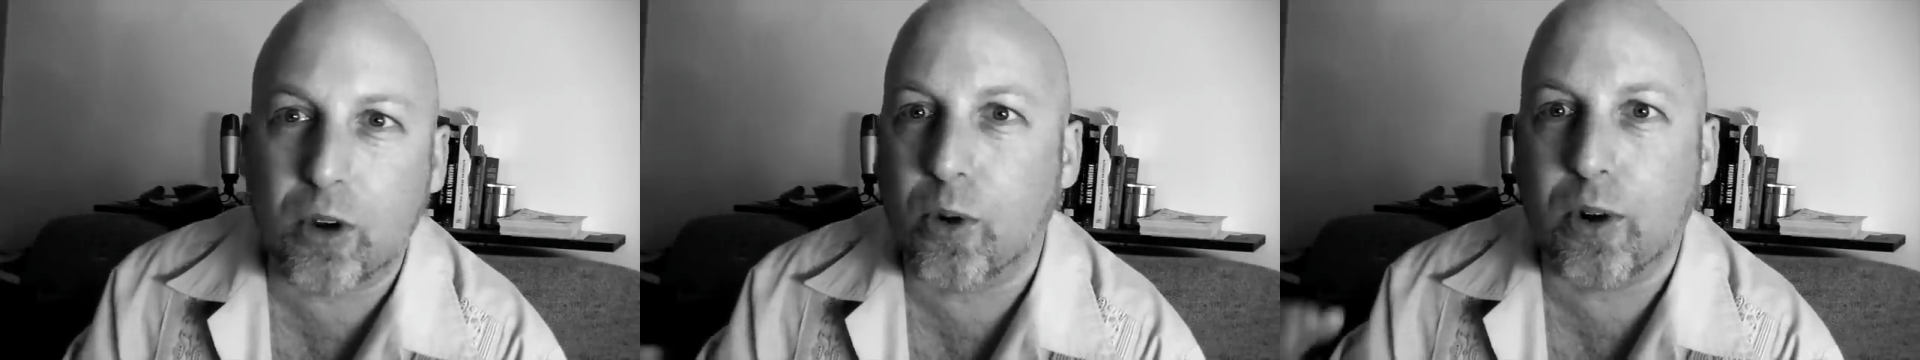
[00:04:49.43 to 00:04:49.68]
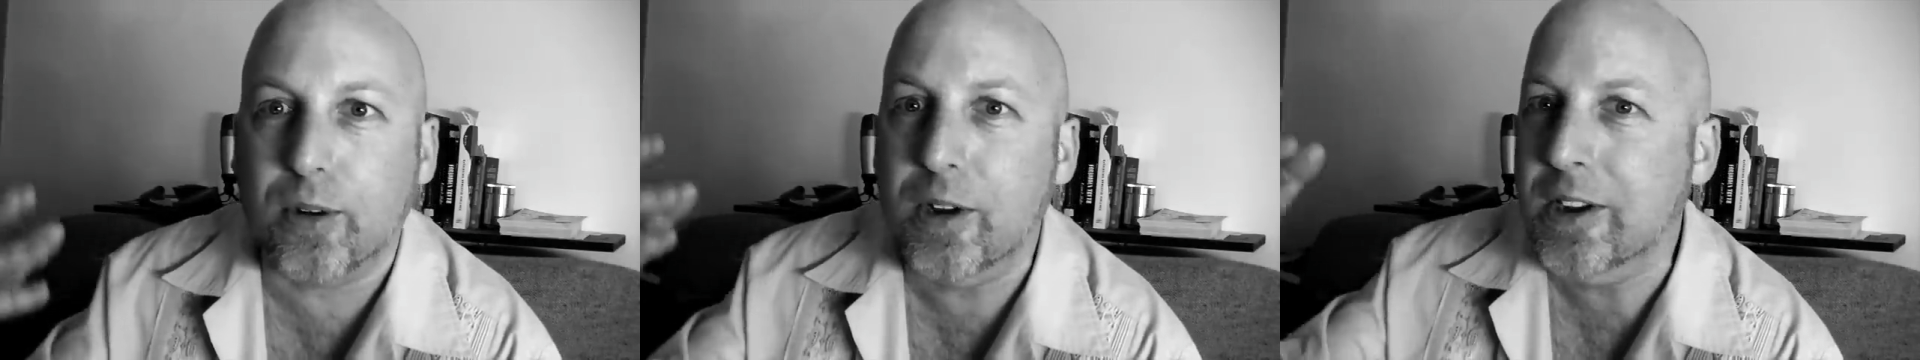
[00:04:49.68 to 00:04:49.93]

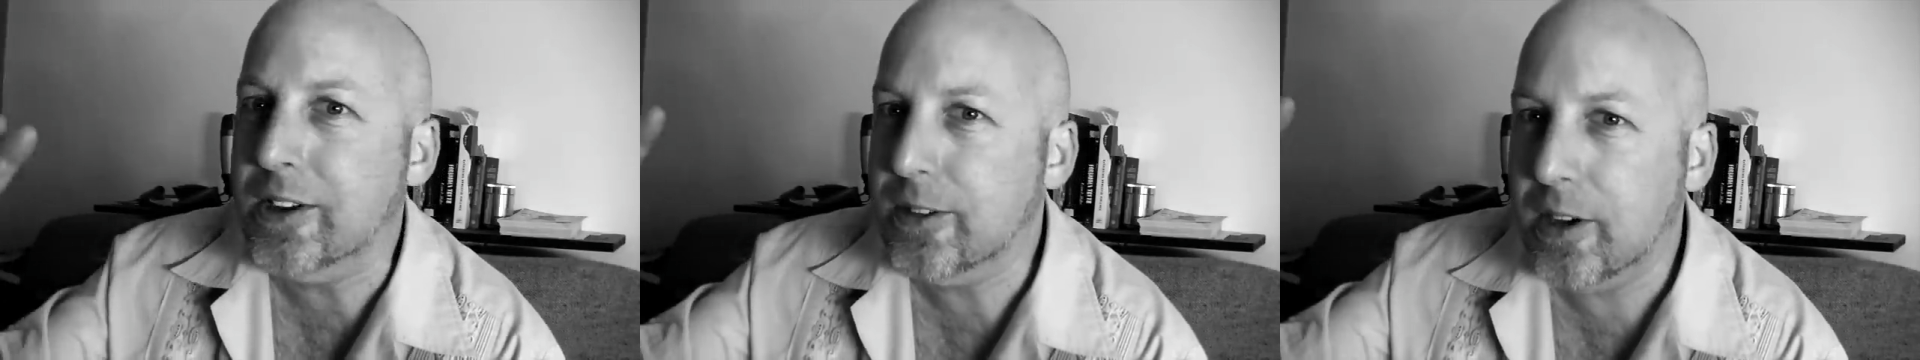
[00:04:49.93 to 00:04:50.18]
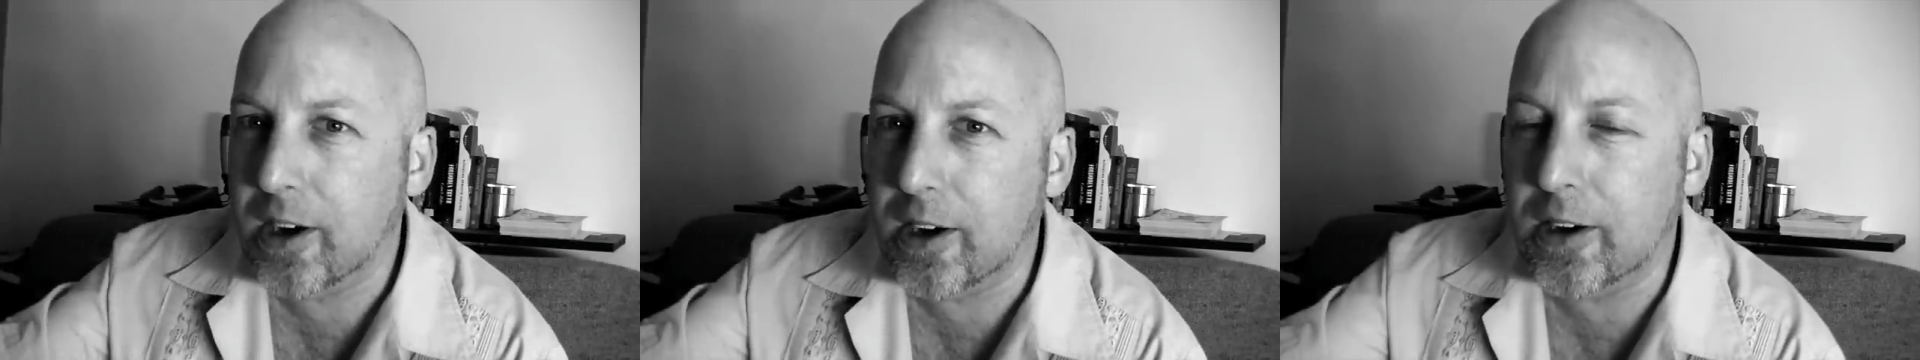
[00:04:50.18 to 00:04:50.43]
or
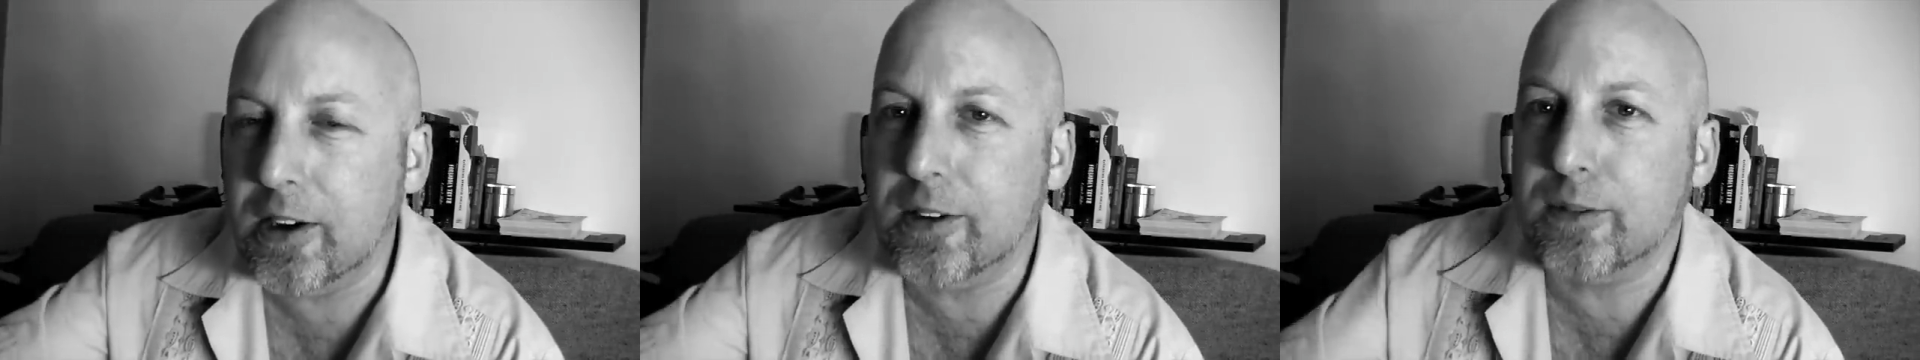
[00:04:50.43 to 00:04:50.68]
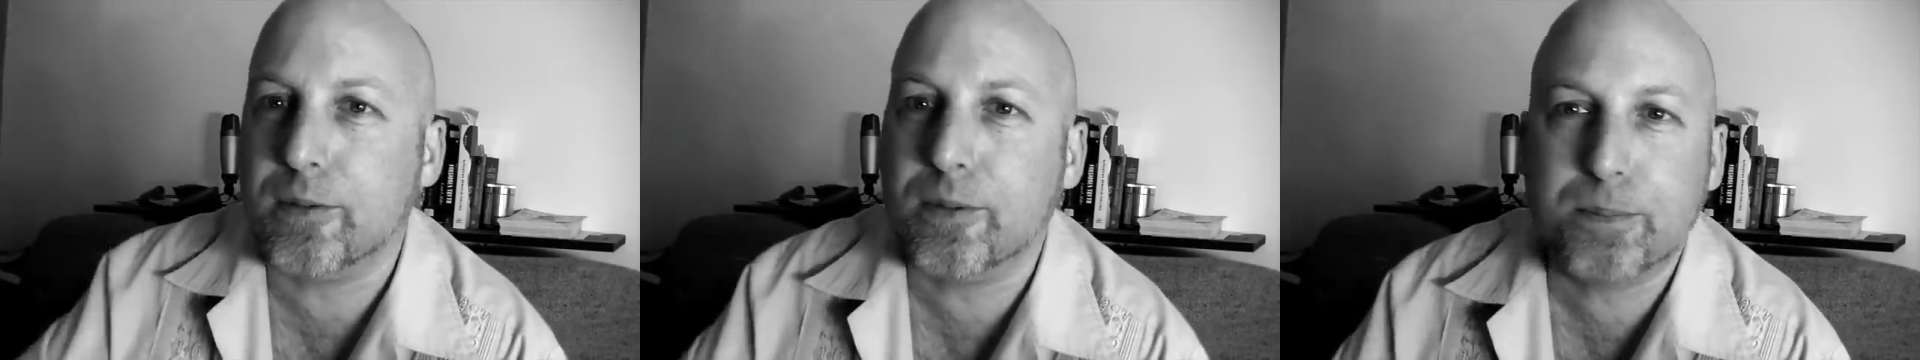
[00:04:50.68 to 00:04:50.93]

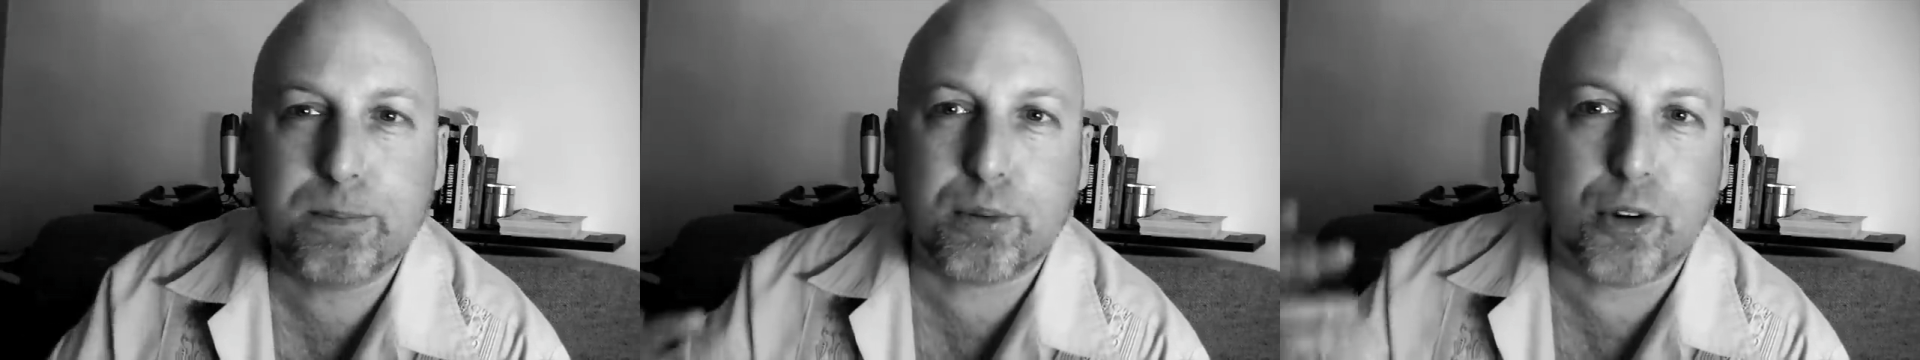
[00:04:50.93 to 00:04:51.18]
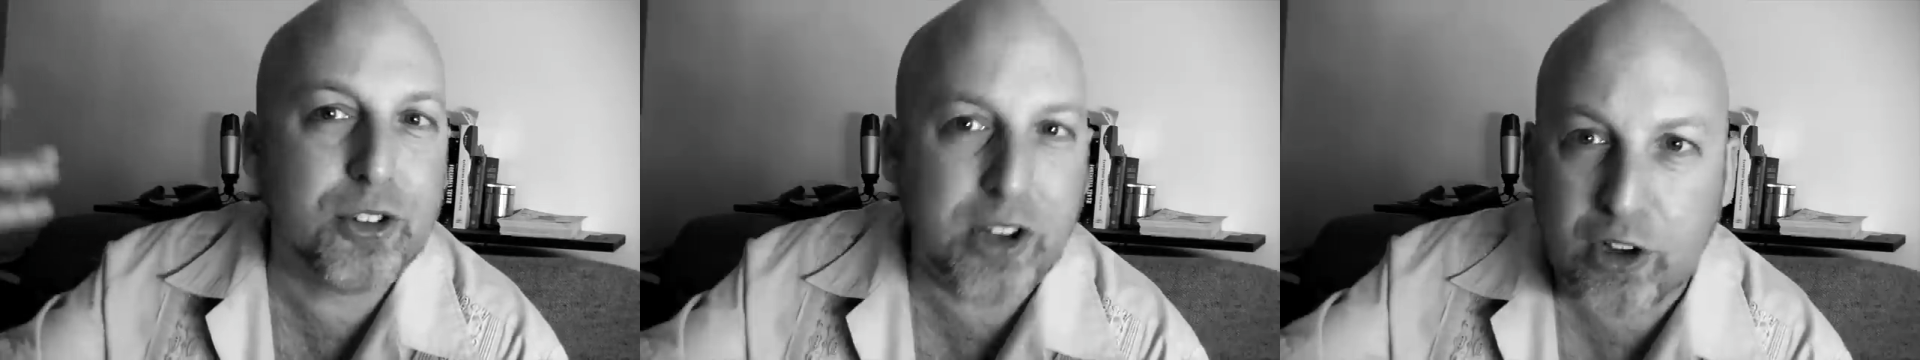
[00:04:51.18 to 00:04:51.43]

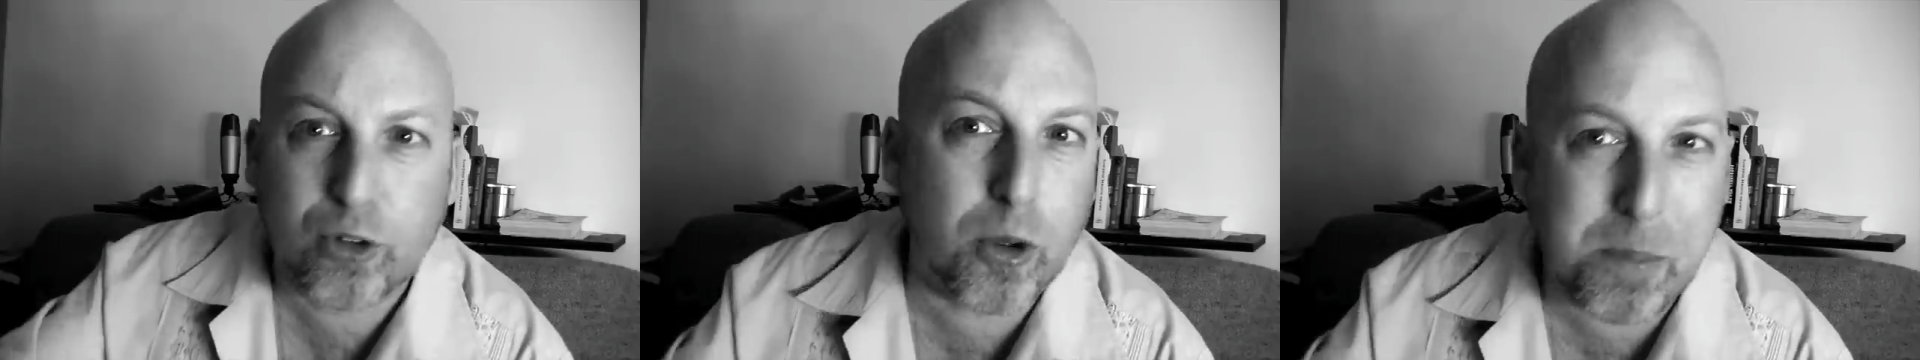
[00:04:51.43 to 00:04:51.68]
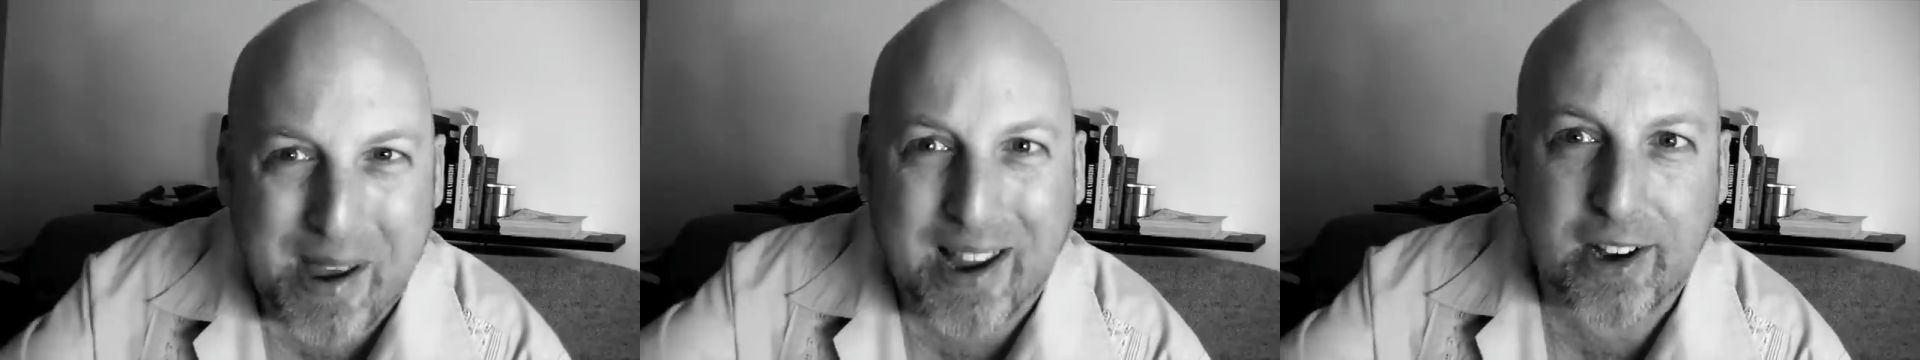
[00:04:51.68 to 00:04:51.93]

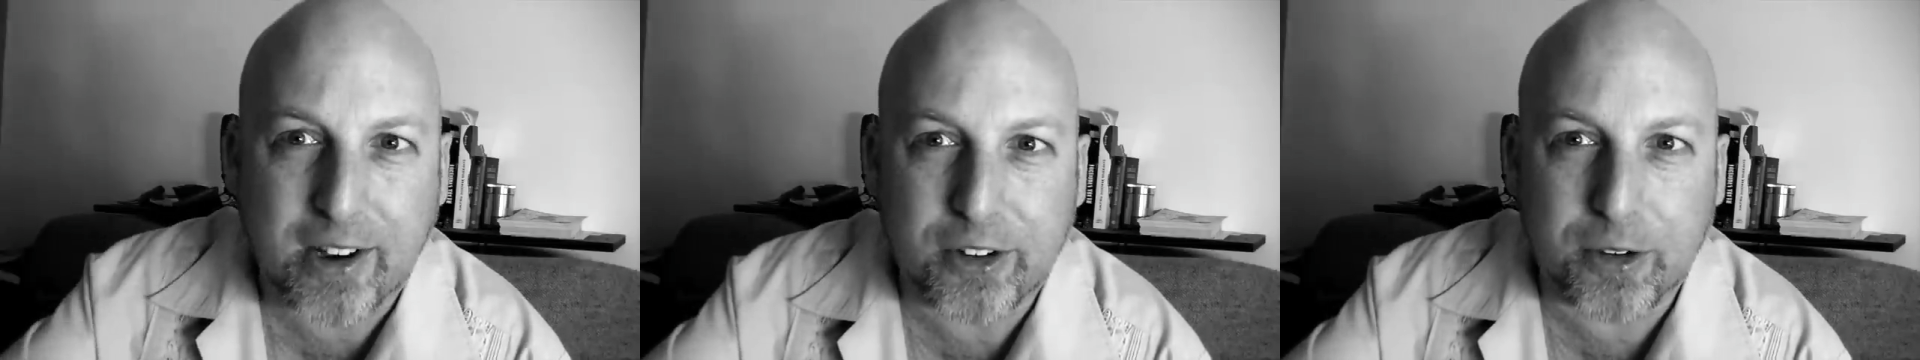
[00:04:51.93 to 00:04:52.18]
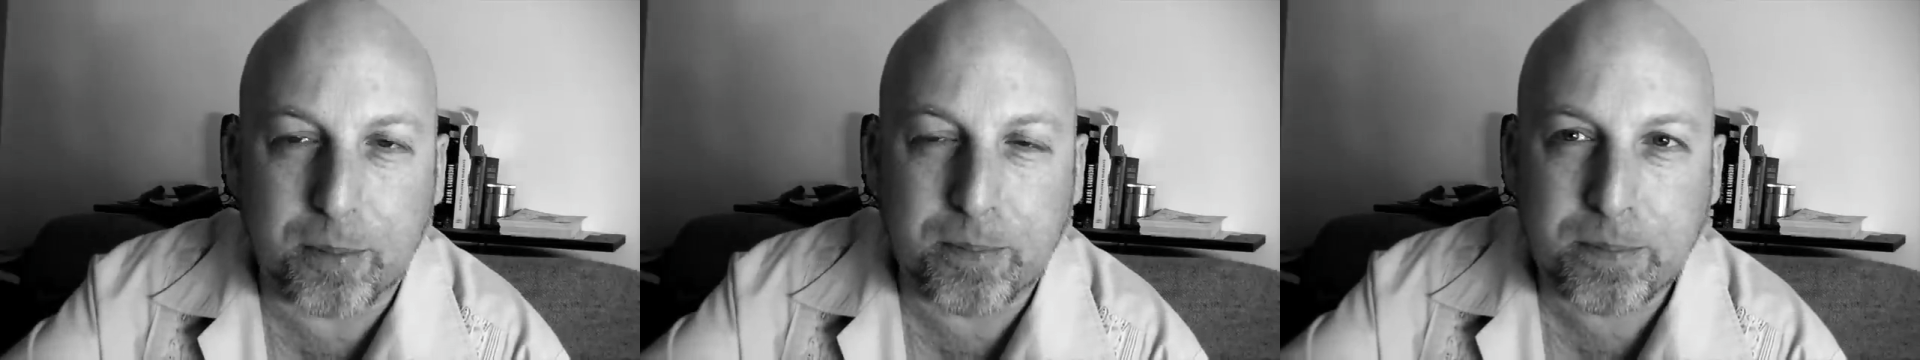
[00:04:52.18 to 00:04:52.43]
procedural
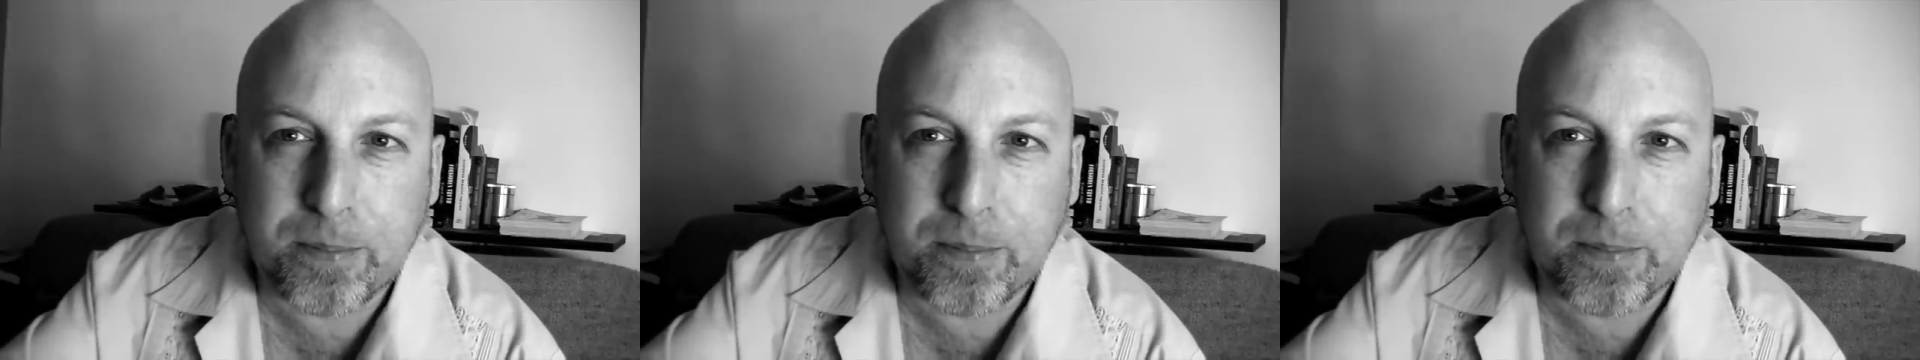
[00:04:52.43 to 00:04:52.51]
mechanism.